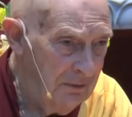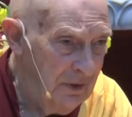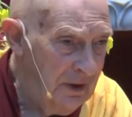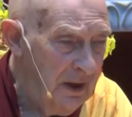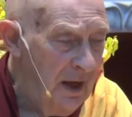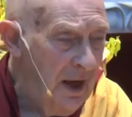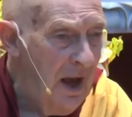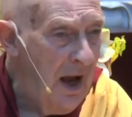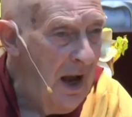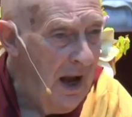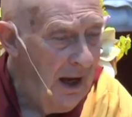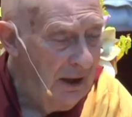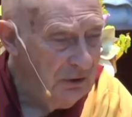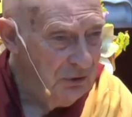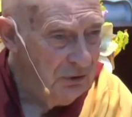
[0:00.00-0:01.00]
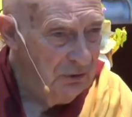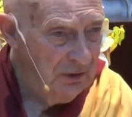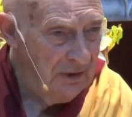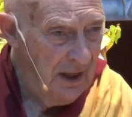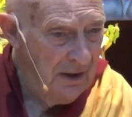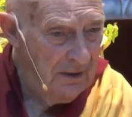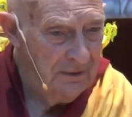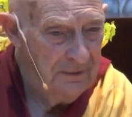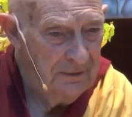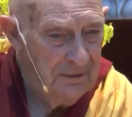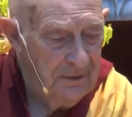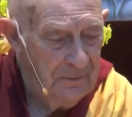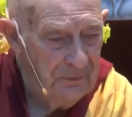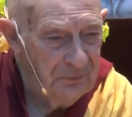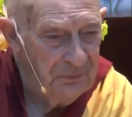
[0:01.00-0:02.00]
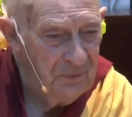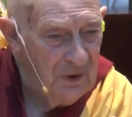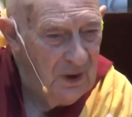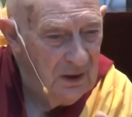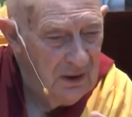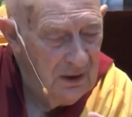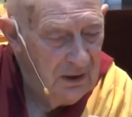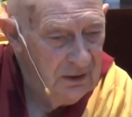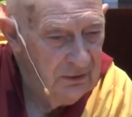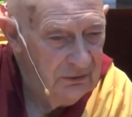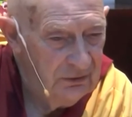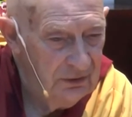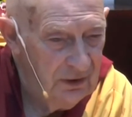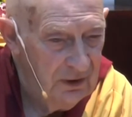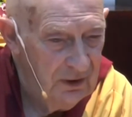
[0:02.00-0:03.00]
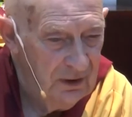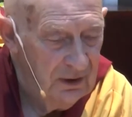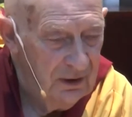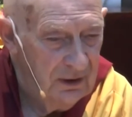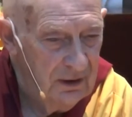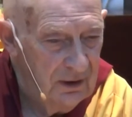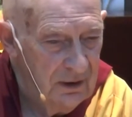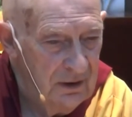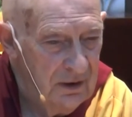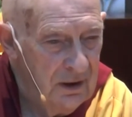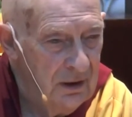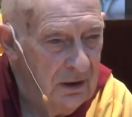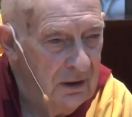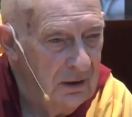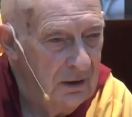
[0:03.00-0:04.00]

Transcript: The actual love is the